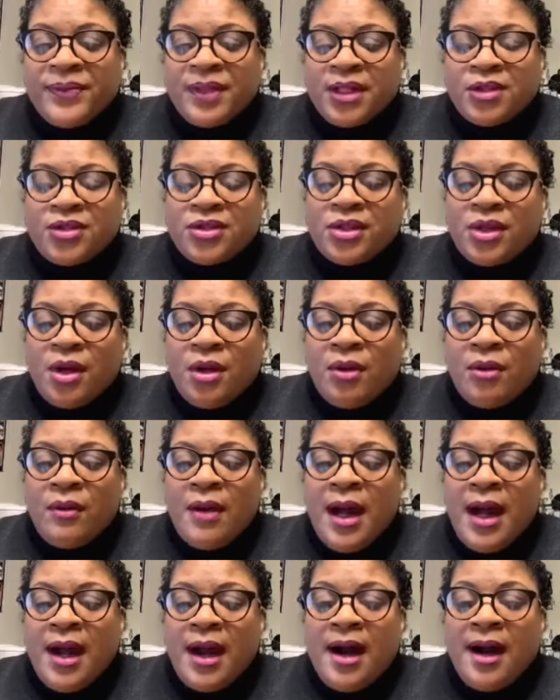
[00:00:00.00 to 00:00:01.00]
So
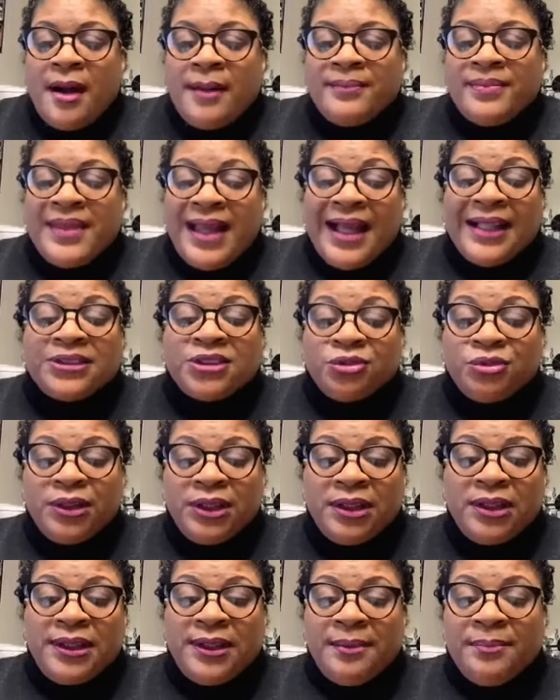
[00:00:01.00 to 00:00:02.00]
um, that's
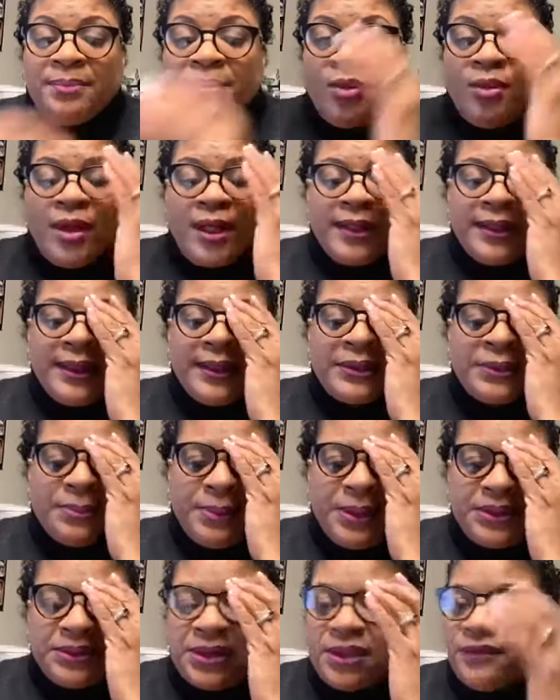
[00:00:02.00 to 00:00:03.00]
really important,
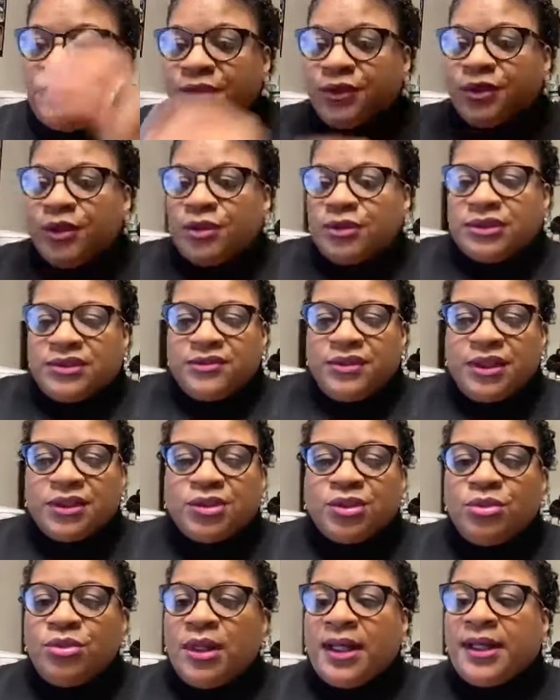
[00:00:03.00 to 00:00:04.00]
especially for those of us
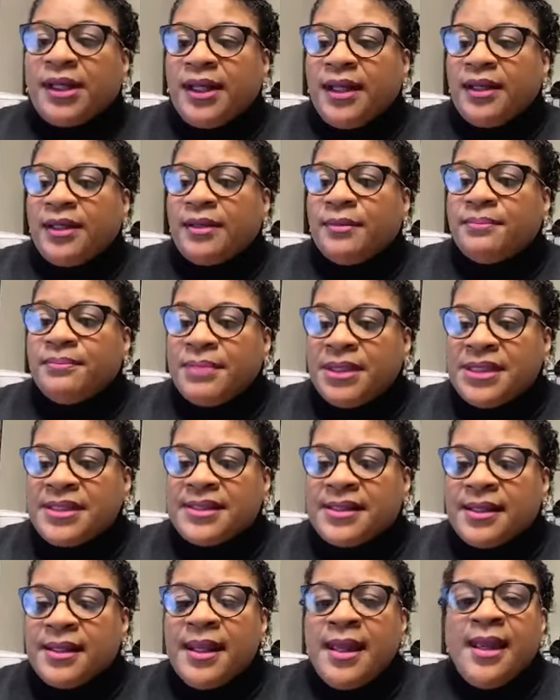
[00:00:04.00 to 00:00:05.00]
who are kingdom
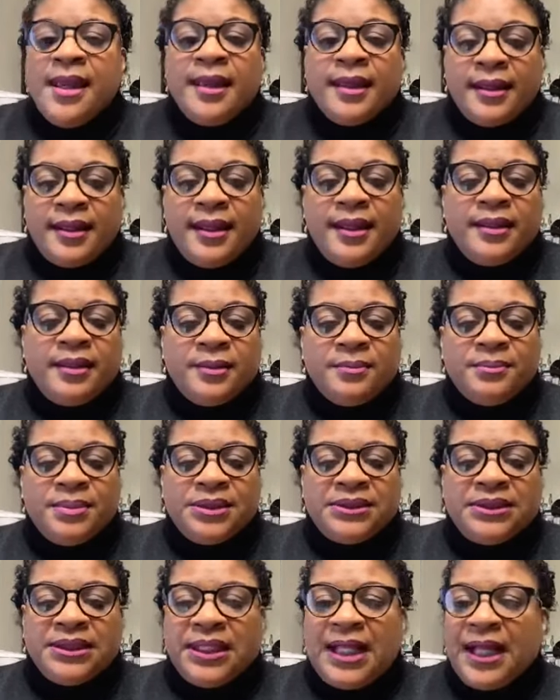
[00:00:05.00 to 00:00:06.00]
busy. Kingdom
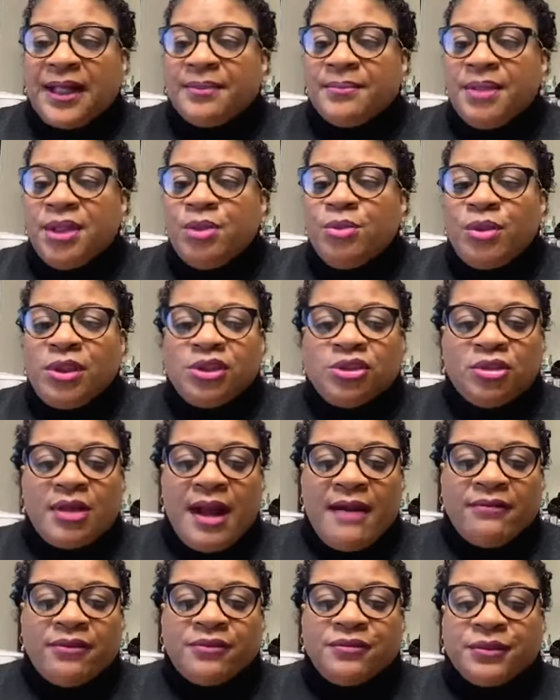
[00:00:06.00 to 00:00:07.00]
busy like me, we
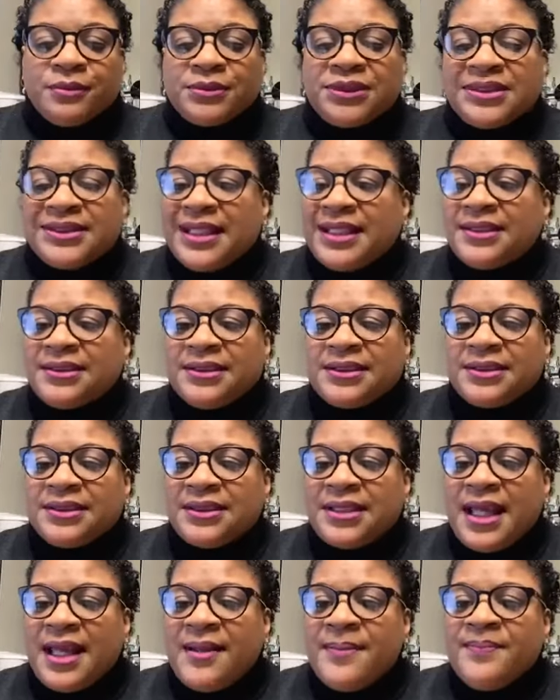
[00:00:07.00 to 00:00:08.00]
travel from state to
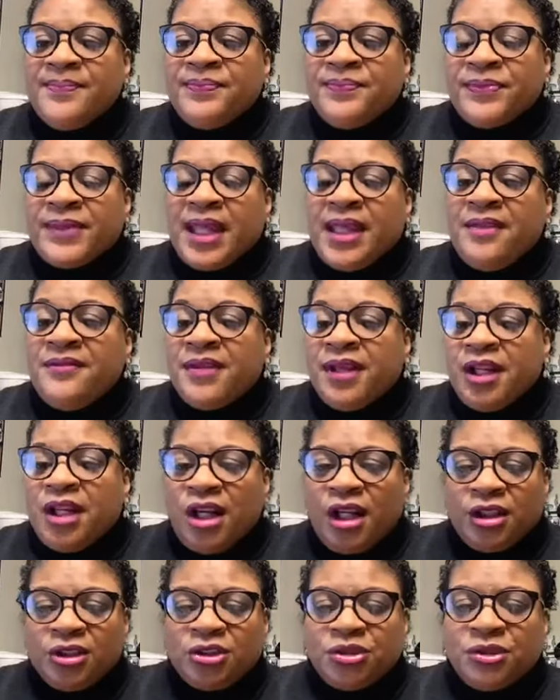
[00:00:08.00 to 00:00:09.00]
state, even
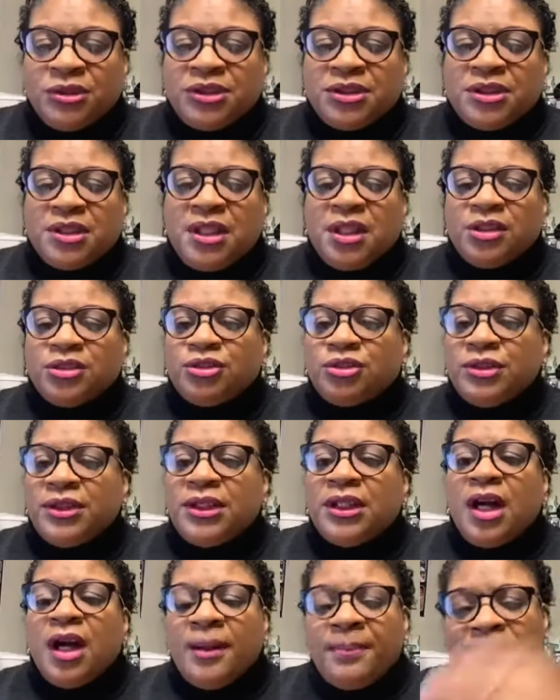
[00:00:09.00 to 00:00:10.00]
country to
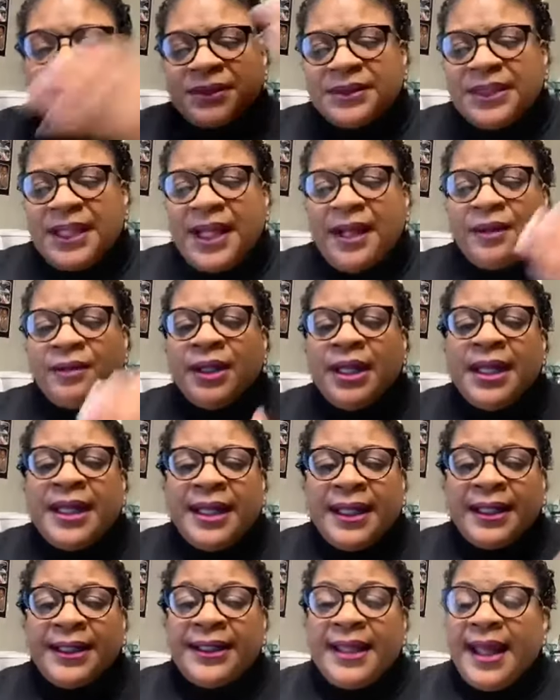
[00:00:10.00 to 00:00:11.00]
country, up and down
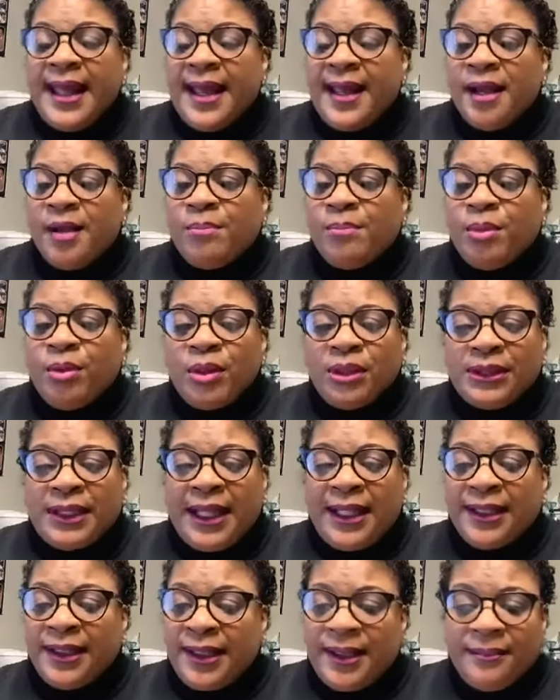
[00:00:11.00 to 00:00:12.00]
in the airport.
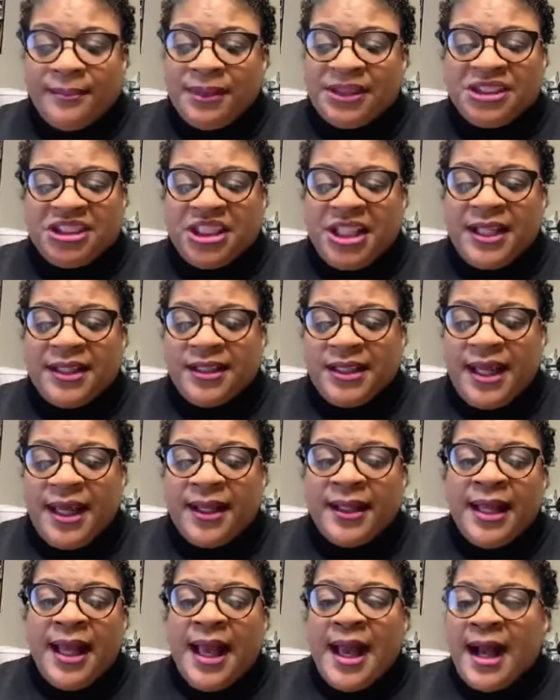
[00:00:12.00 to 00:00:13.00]
I didn't get my jet
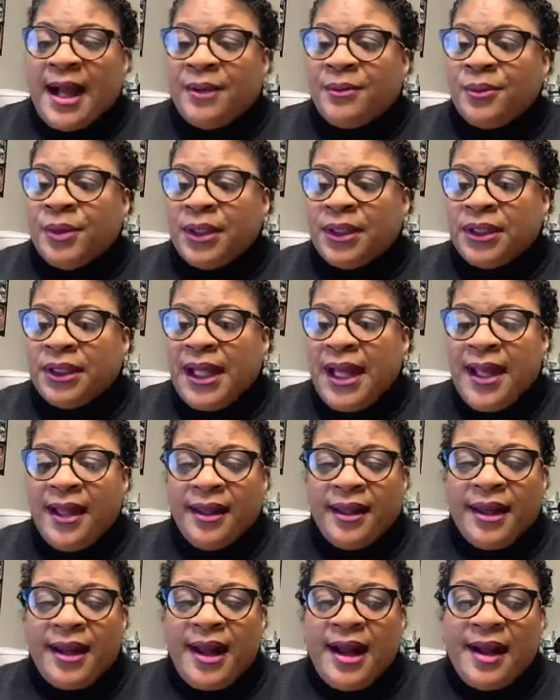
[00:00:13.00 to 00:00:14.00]
yet. I wanted a
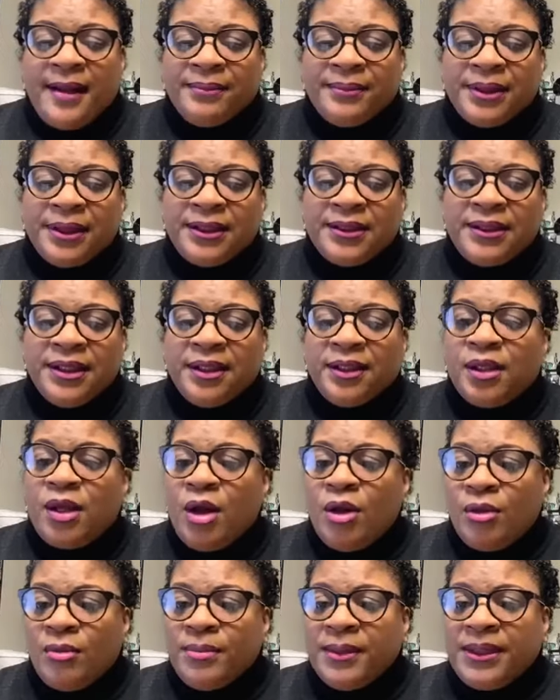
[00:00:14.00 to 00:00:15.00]
helicopter, and then
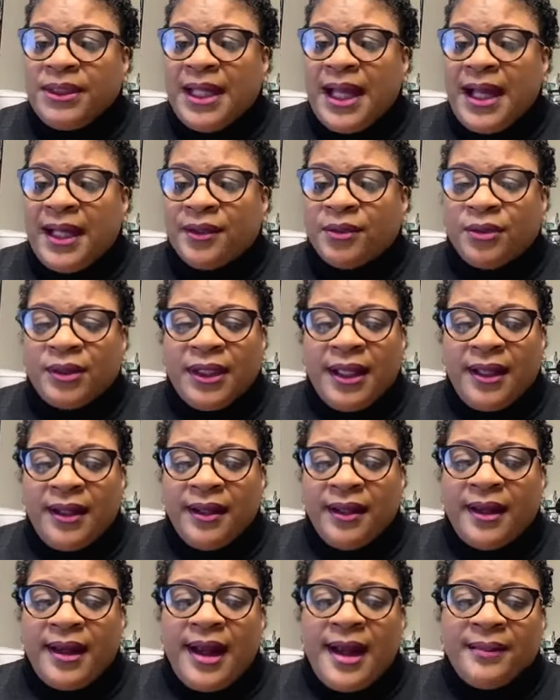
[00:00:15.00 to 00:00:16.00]
Kobe died on a
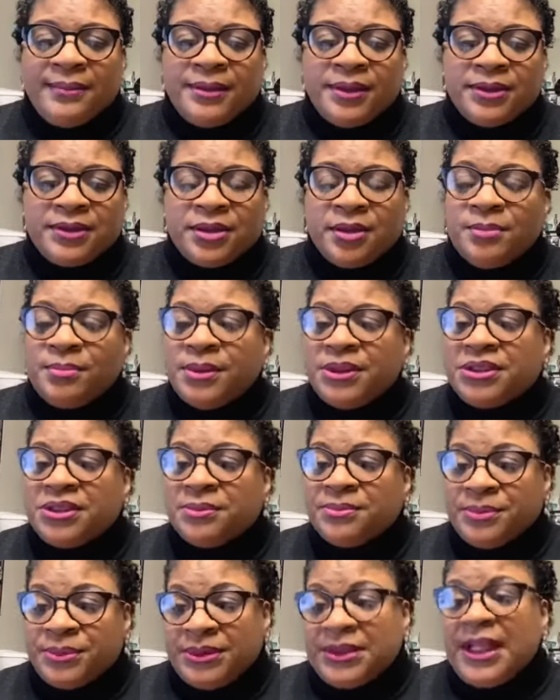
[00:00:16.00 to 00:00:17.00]
helicopter. So
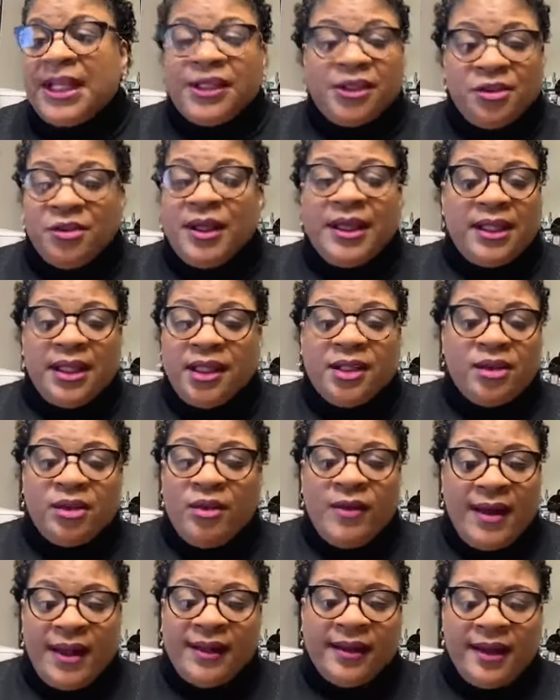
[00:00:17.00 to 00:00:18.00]
Bishop was like, You ain't getting no
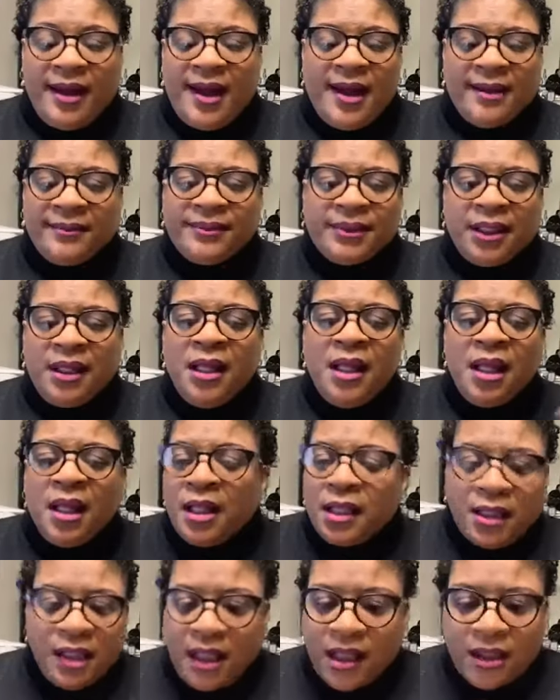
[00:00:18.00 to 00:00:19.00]
helicopter.
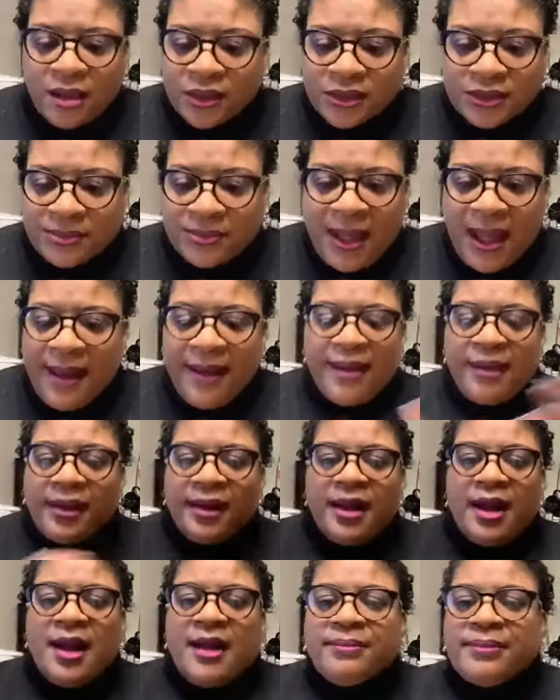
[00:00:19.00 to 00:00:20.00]
There goes my
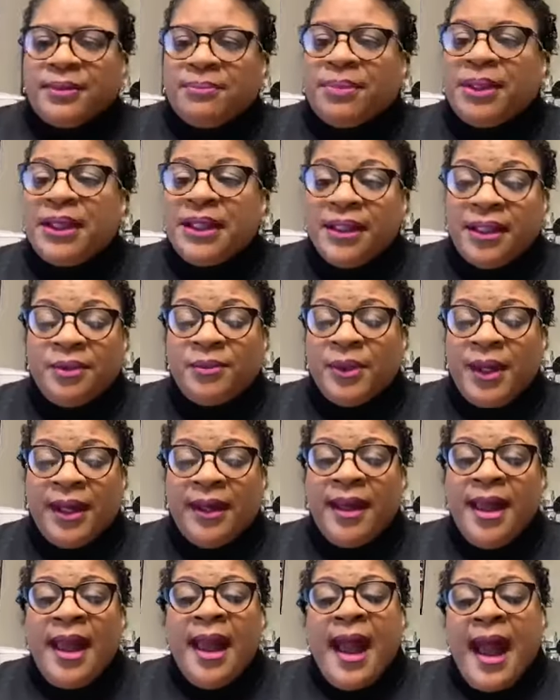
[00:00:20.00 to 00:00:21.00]
helicopter. But anyway,
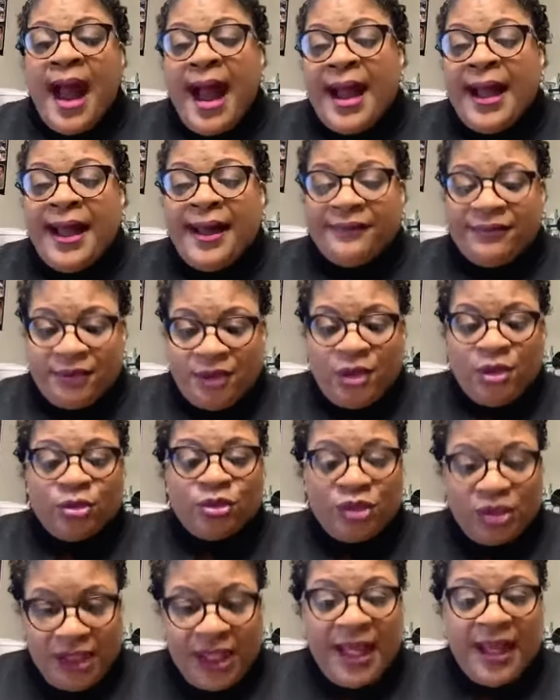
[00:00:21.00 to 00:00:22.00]
I have to go
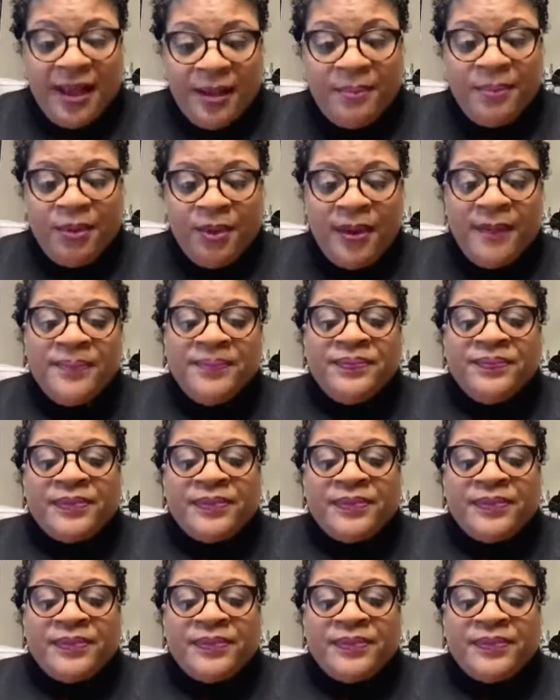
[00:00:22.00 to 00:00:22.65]
to the airport.